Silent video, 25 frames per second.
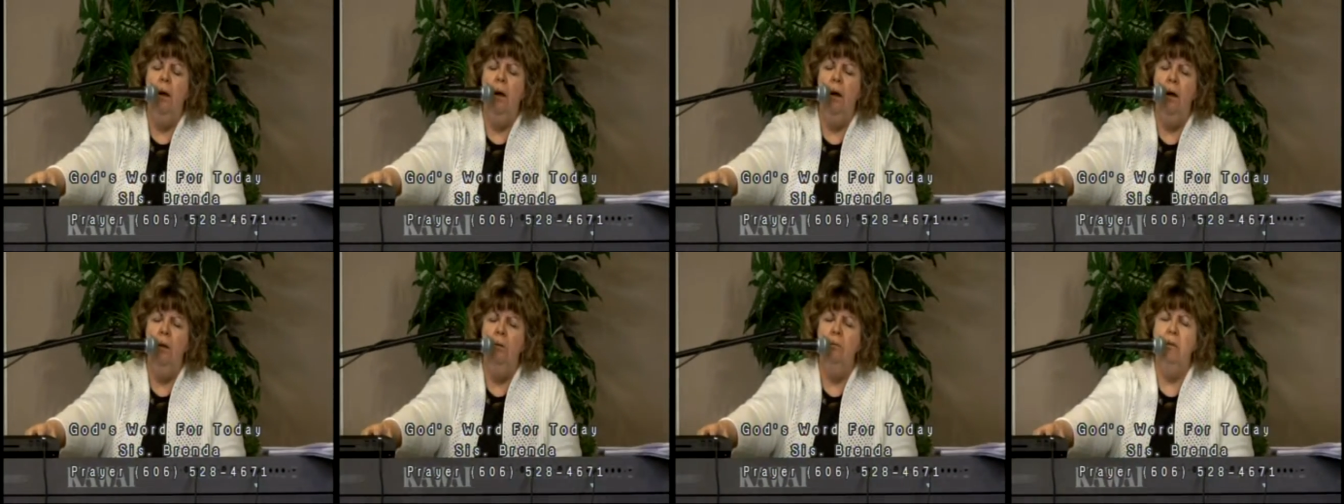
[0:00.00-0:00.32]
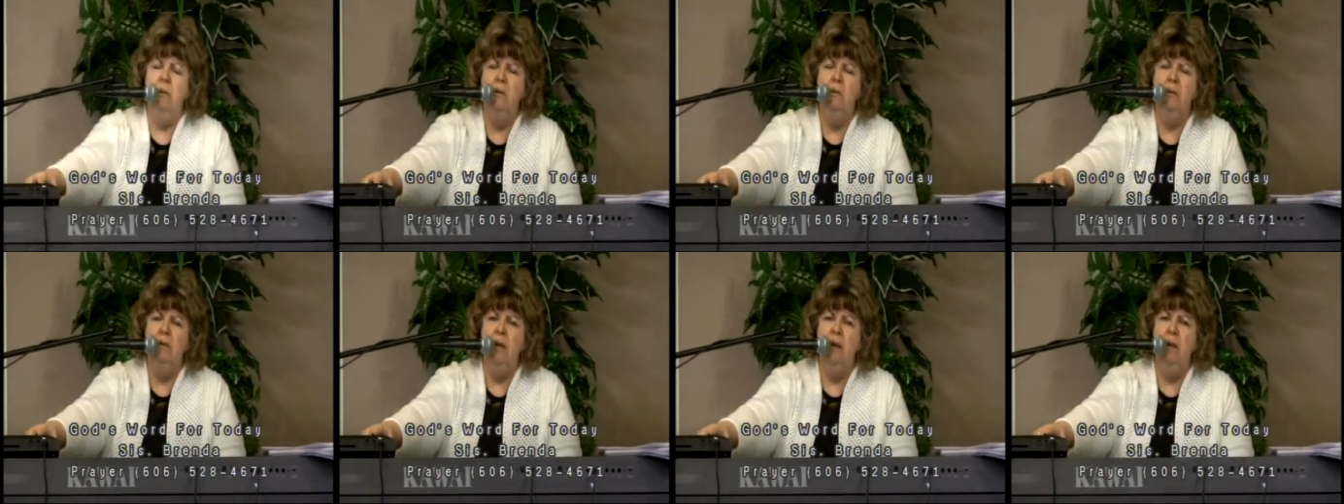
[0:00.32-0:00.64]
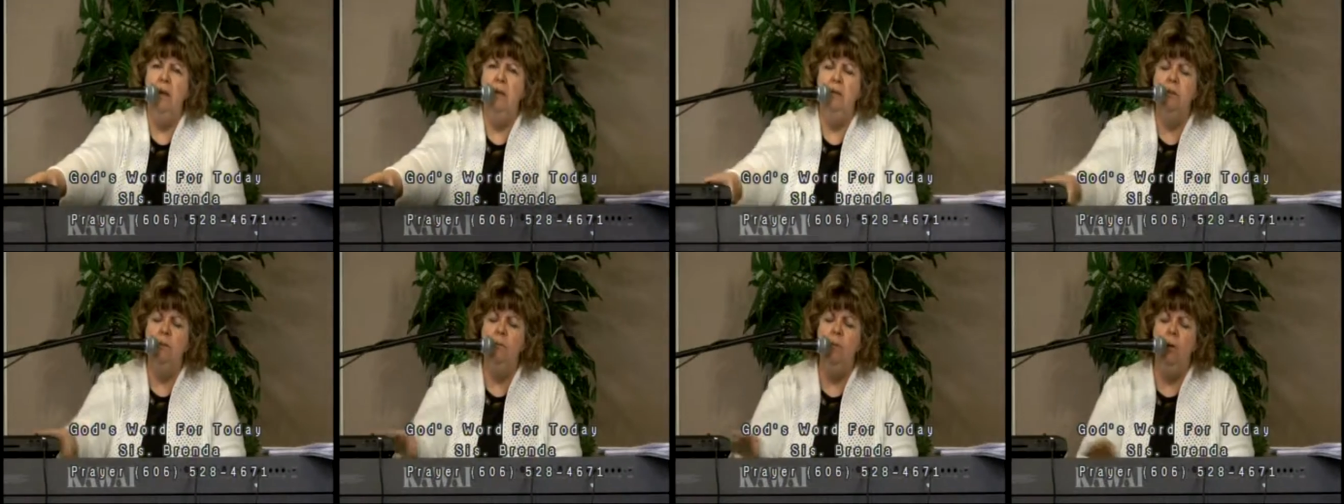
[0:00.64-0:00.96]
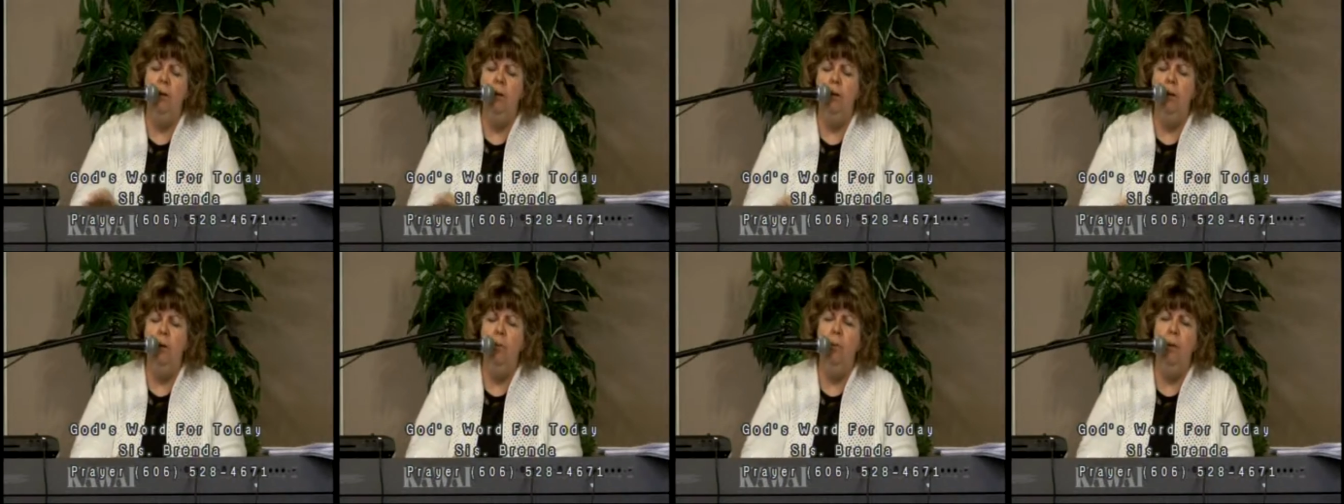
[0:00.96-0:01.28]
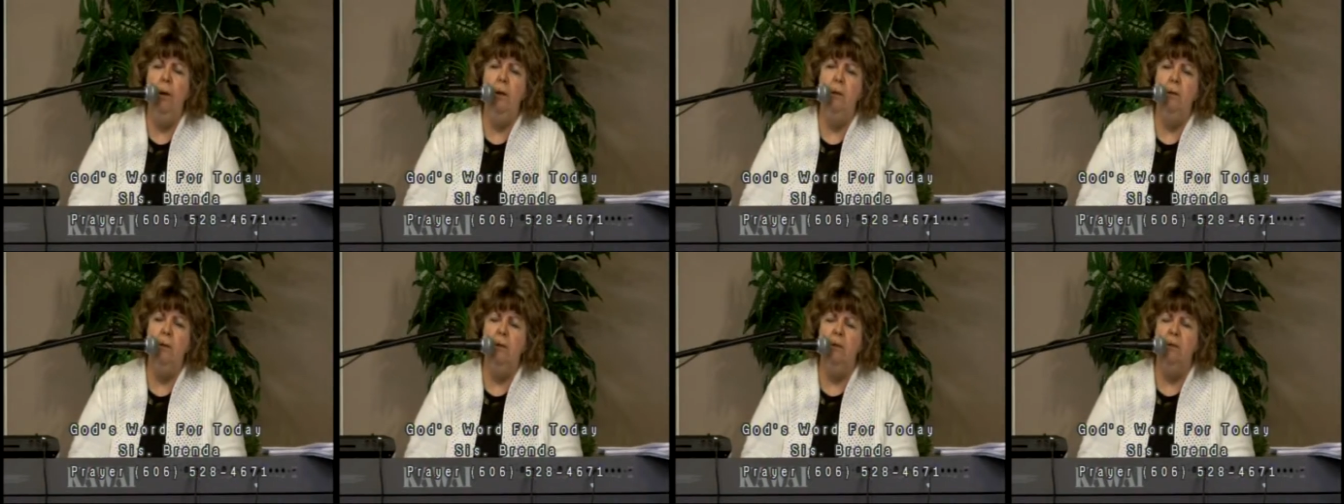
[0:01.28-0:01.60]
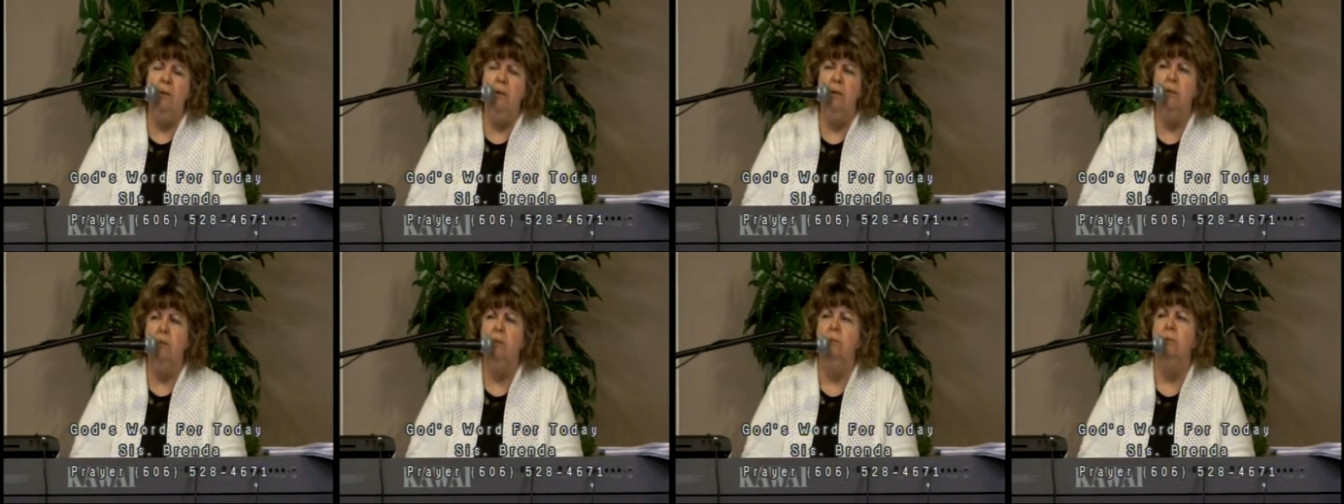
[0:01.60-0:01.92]
of the saints, but in
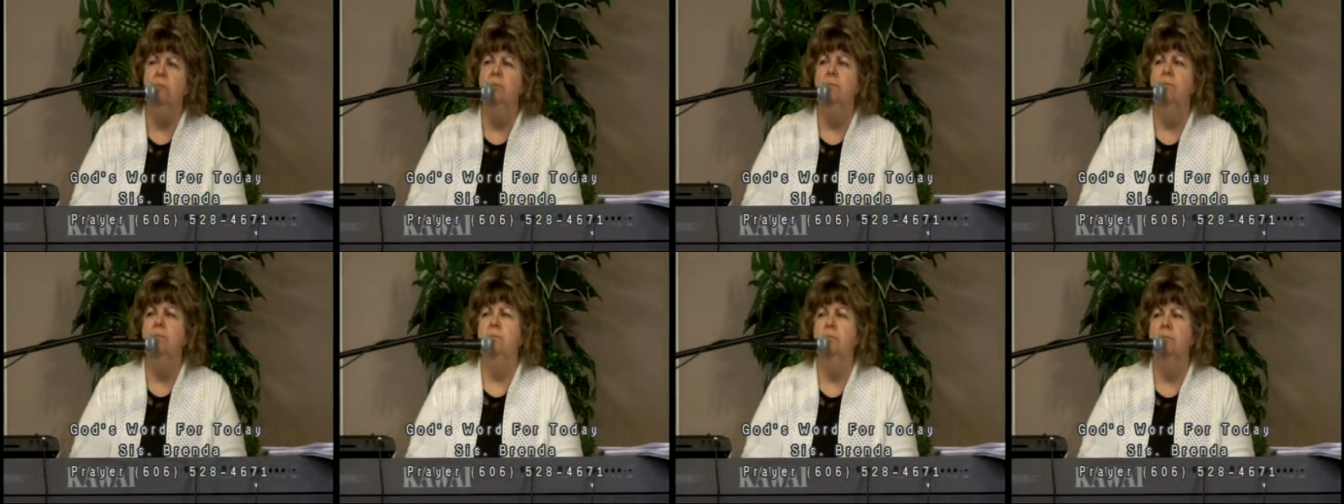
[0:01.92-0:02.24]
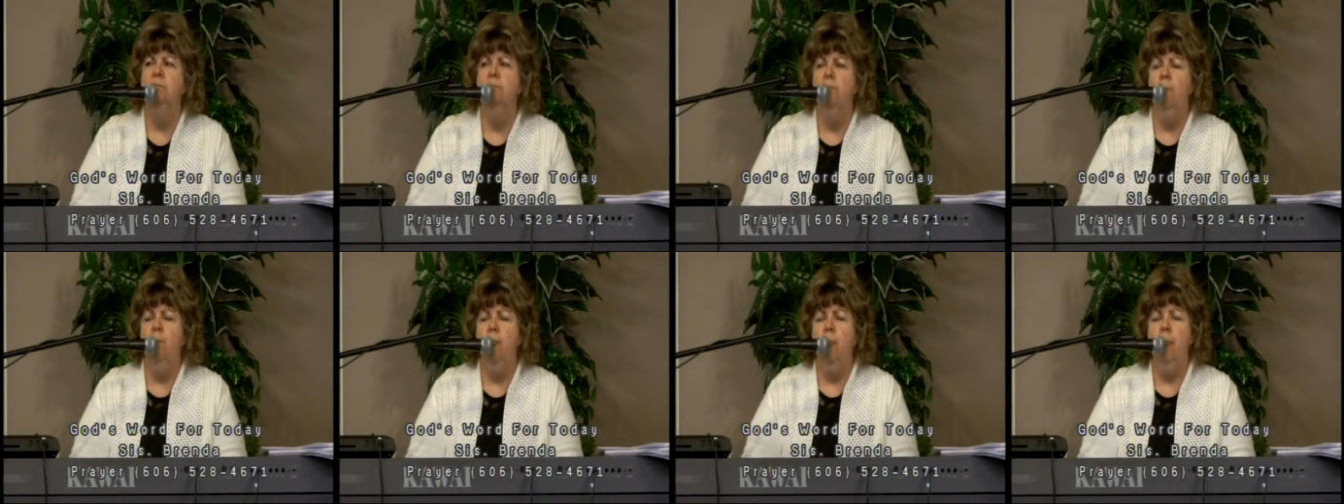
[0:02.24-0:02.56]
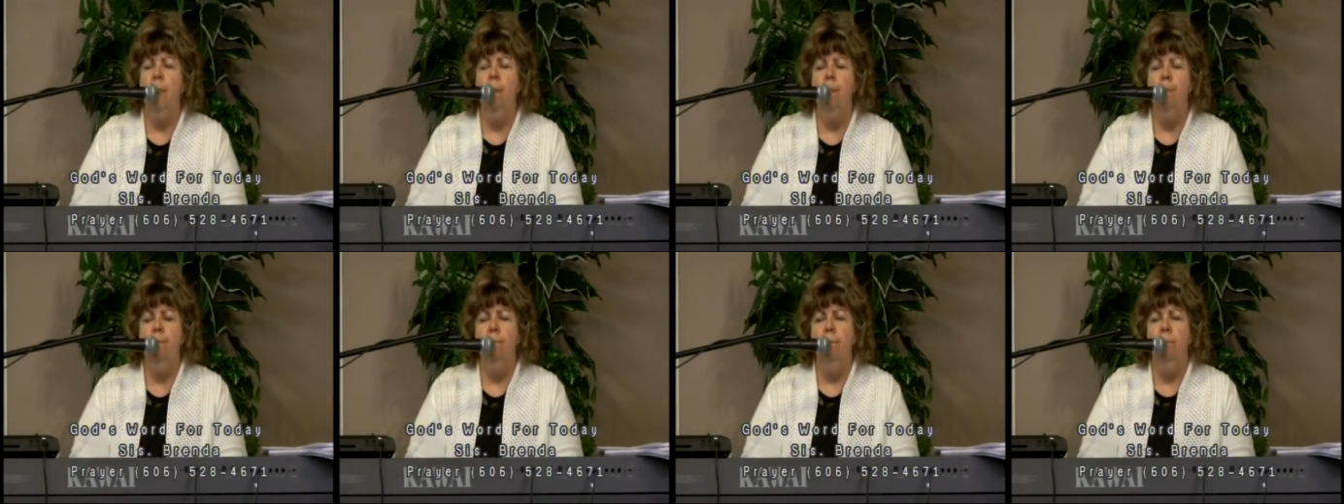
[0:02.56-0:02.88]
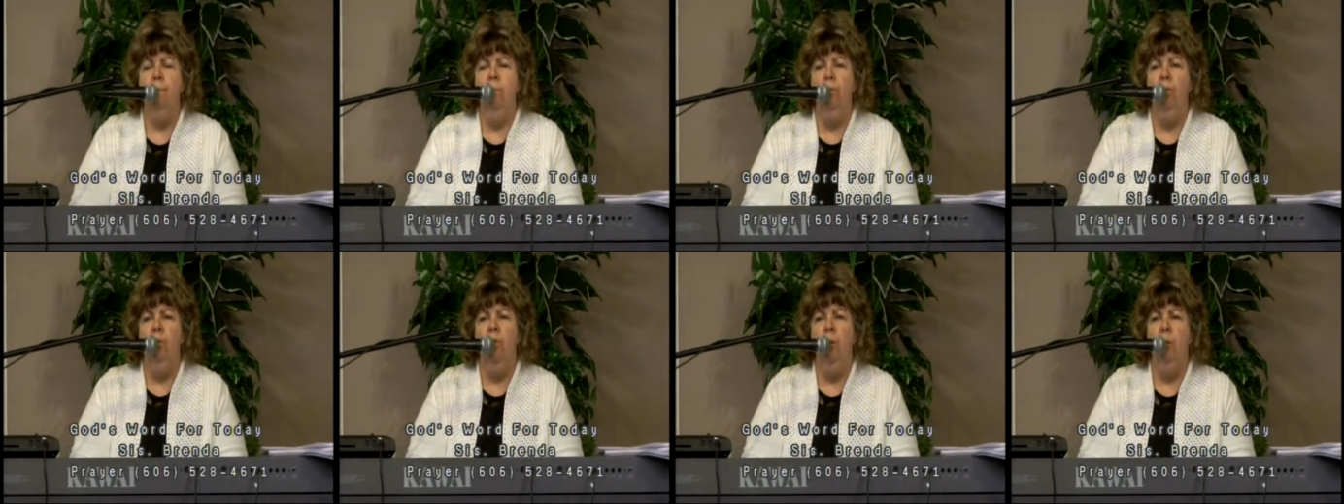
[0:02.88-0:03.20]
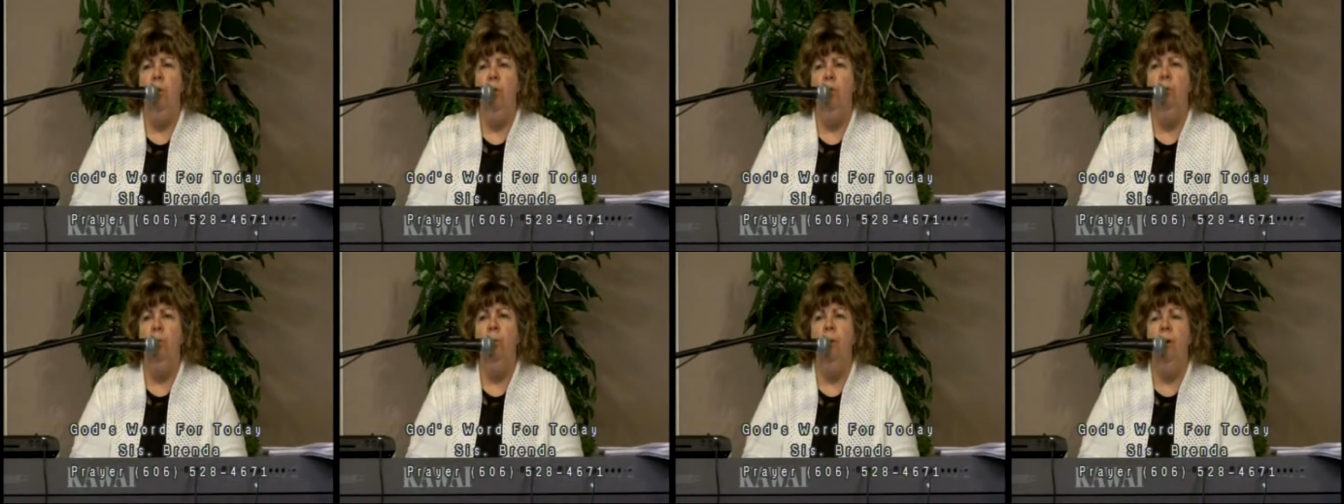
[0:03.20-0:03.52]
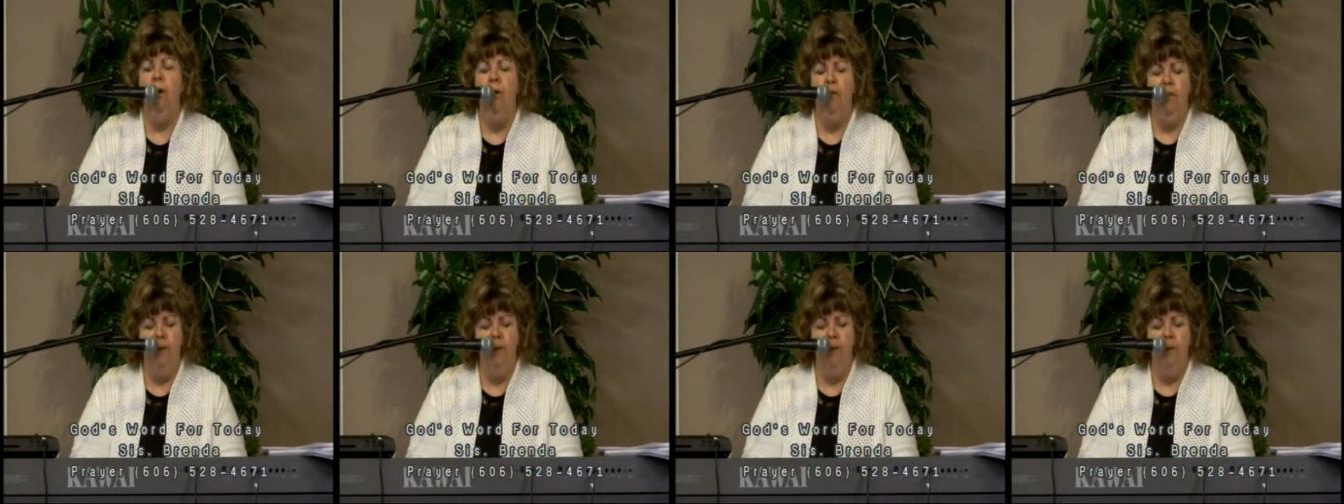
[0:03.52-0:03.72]
abundance with many